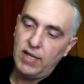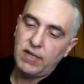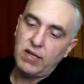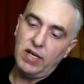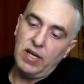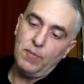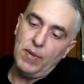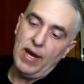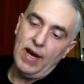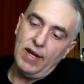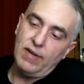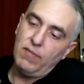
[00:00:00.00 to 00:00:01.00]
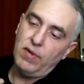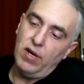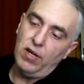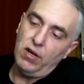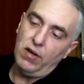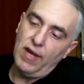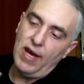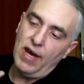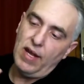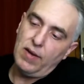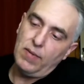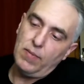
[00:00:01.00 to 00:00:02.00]
It's good and bad. We all know
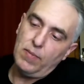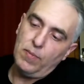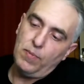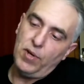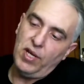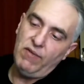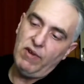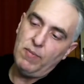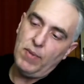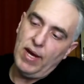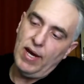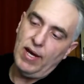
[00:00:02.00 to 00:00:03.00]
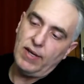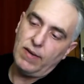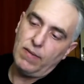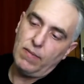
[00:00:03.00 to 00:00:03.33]
that. But even bad.